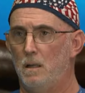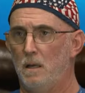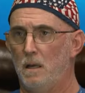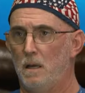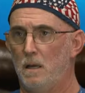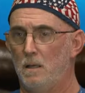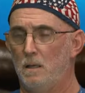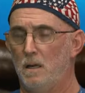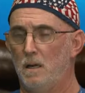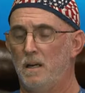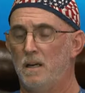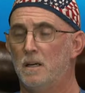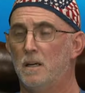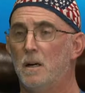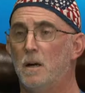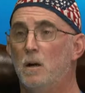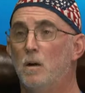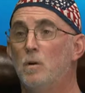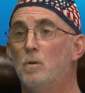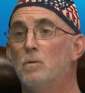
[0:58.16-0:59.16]

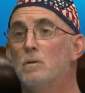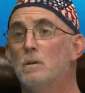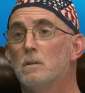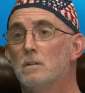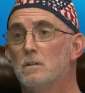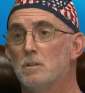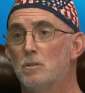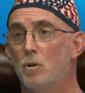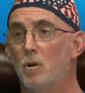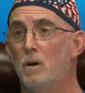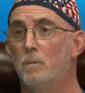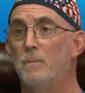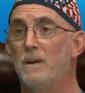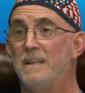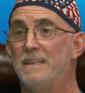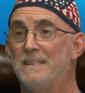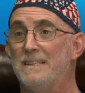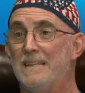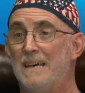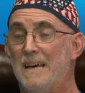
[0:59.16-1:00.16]

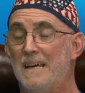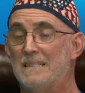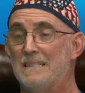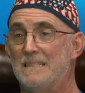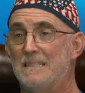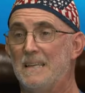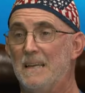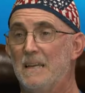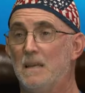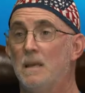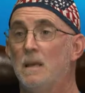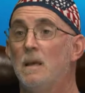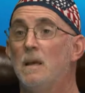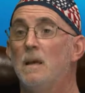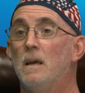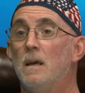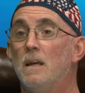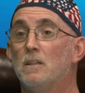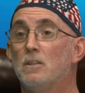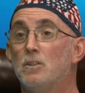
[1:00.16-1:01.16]
allergosorbent testing,
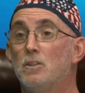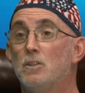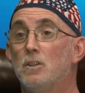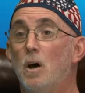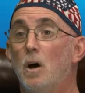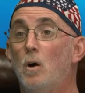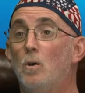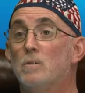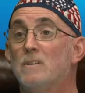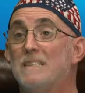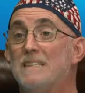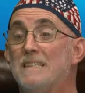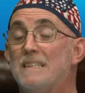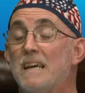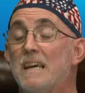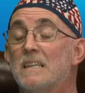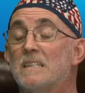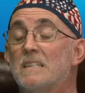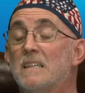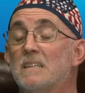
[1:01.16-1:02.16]
and zone
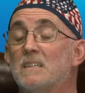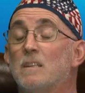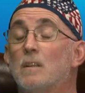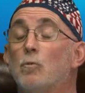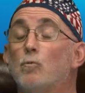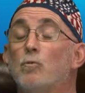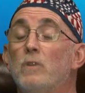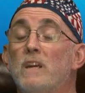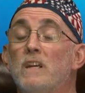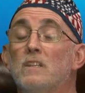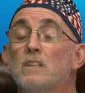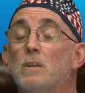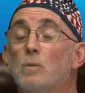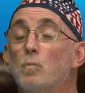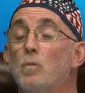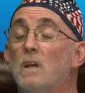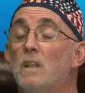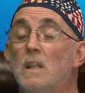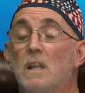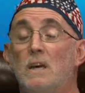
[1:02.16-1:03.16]
6 is the
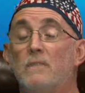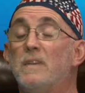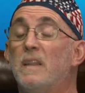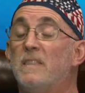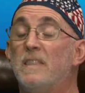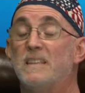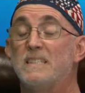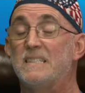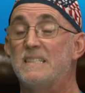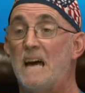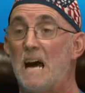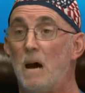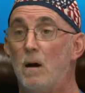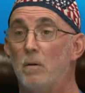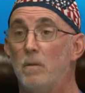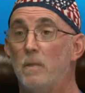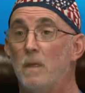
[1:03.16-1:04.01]
region we live in the South.